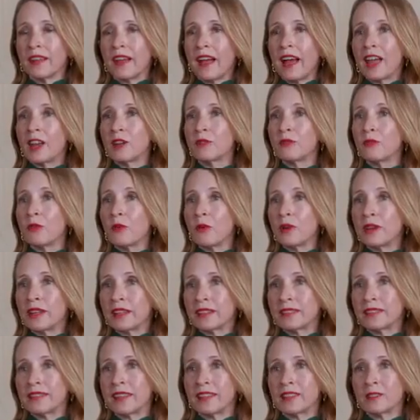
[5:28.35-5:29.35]
and avoid
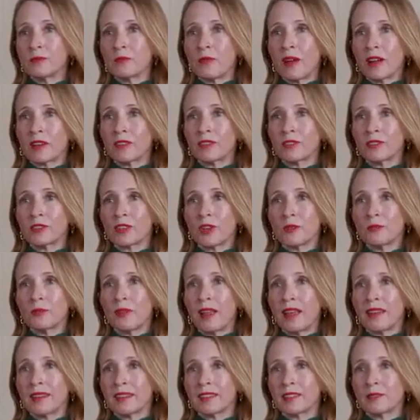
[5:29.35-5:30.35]
excess microscope
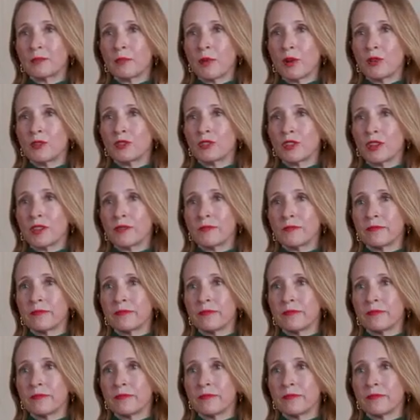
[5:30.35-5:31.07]
light exposure.